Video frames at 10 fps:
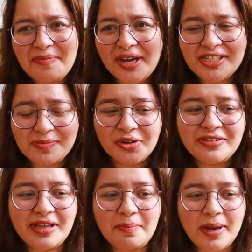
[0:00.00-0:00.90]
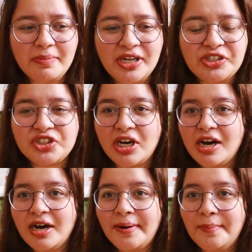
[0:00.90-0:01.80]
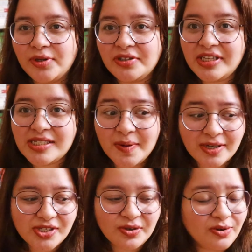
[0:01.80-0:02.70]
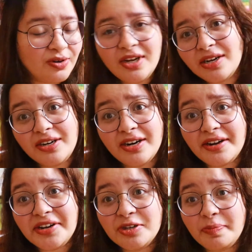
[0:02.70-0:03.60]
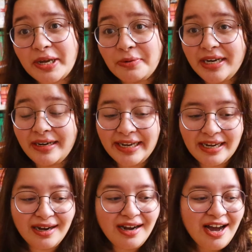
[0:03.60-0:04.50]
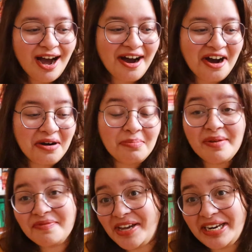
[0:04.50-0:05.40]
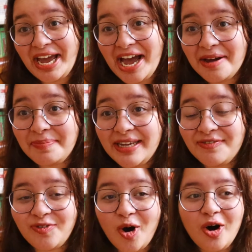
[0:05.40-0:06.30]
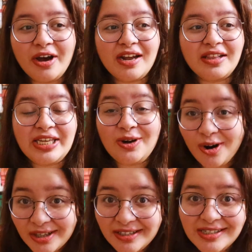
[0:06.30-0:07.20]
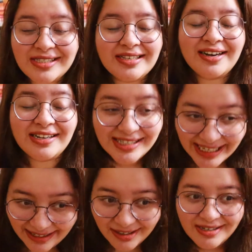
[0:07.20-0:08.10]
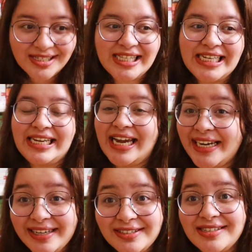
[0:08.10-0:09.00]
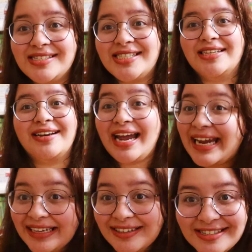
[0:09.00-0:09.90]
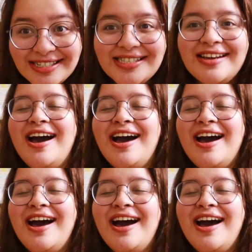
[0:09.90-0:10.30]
because both of them published both of these books. So good on you, Penguin India. I'm very happy for the authors, the translators, the editors, the writers.